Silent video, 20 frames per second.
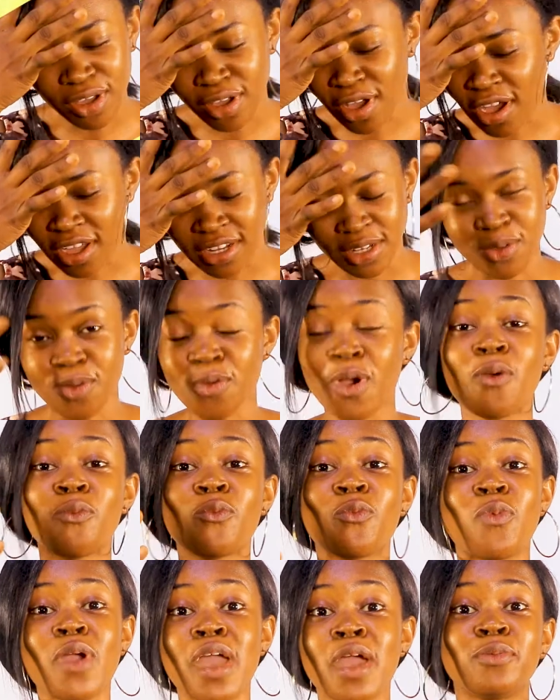God,
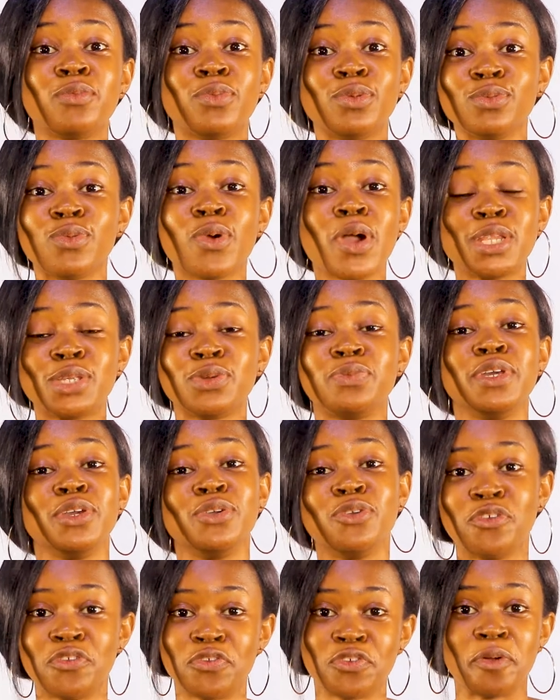where do we
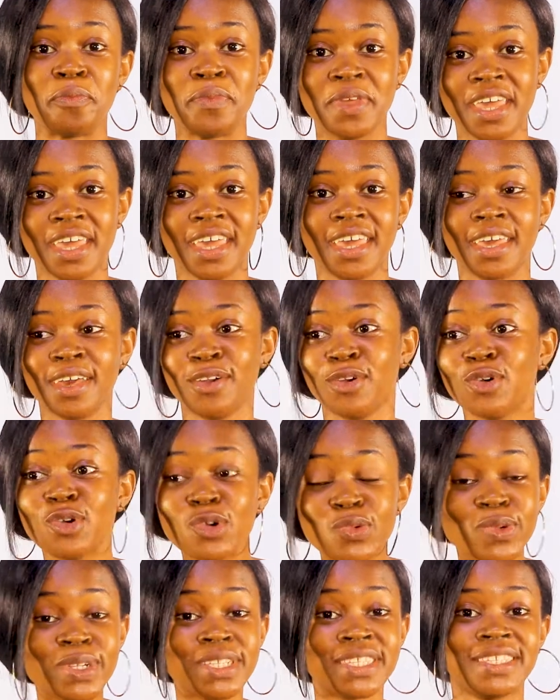go from here?
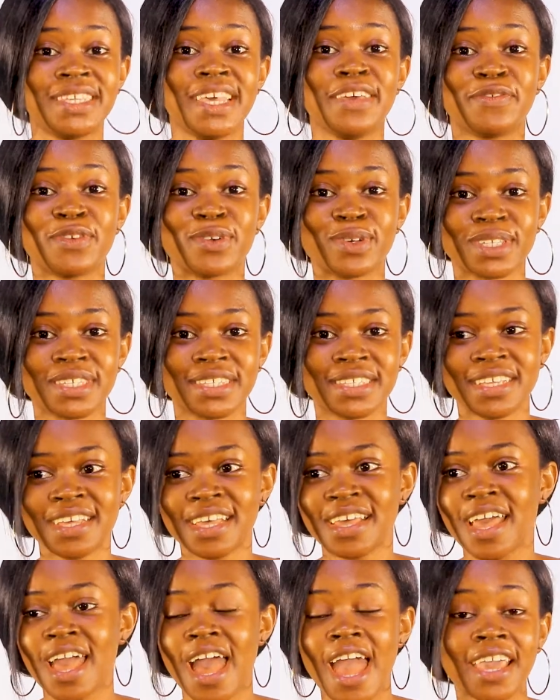Who would save us?
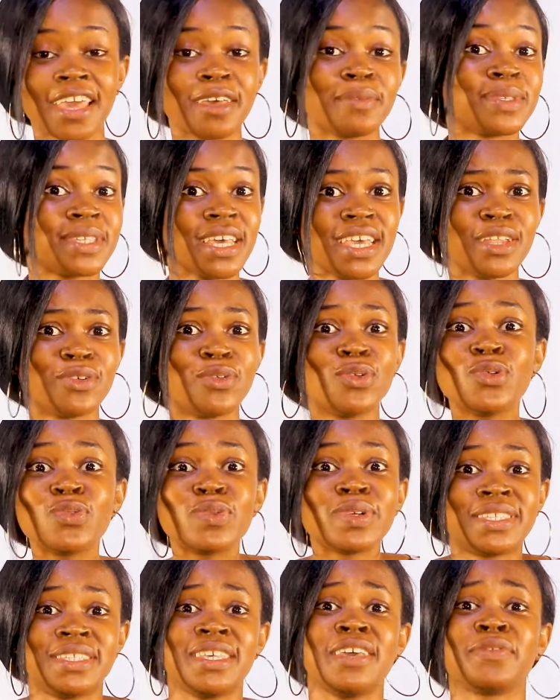I keep saying it, who
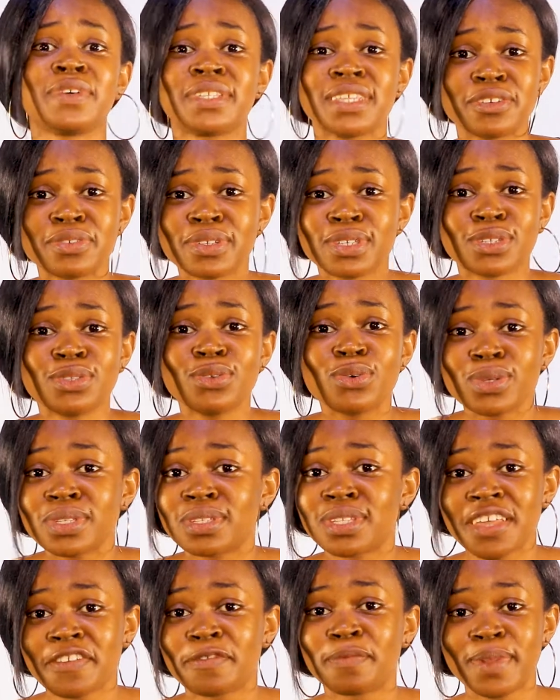would save us? There is no
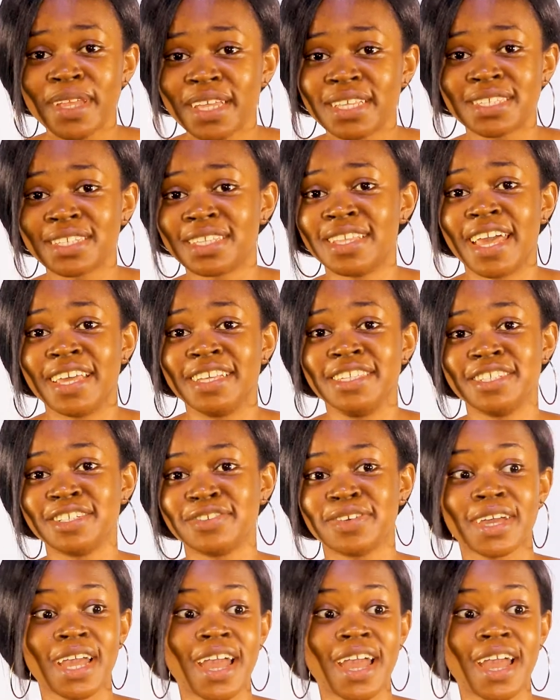safe place in Nigeria.